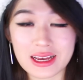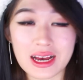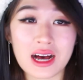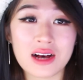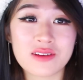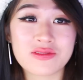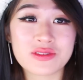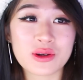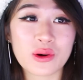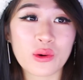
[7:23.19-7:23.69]

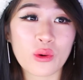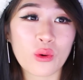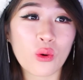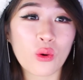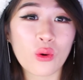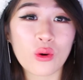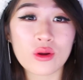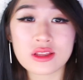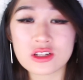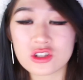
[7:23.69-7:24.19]
after
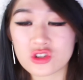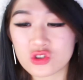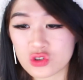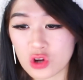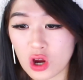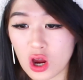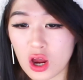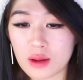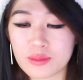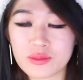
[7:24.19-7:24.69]
all the
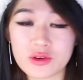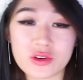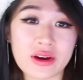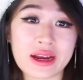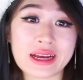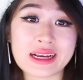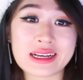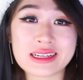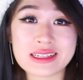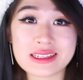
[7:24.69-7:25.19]
germ
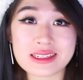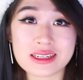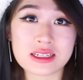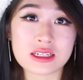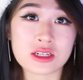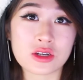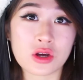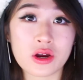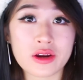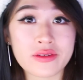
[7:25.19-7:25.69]
craze
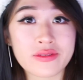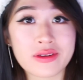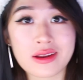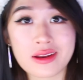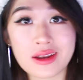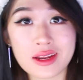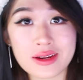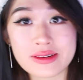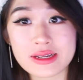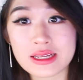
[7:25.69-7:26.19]
and COVID
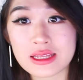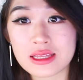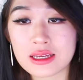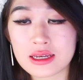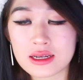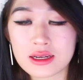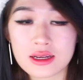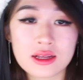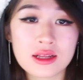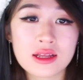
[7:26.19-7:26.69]
and
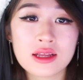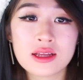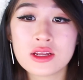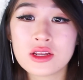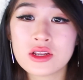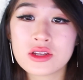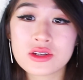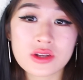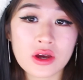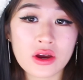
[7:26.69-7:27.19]
everything,
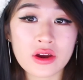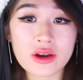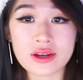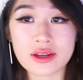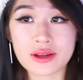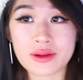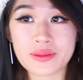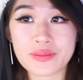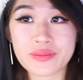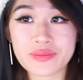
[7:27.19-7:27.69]

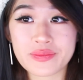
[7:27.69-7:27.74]
dude,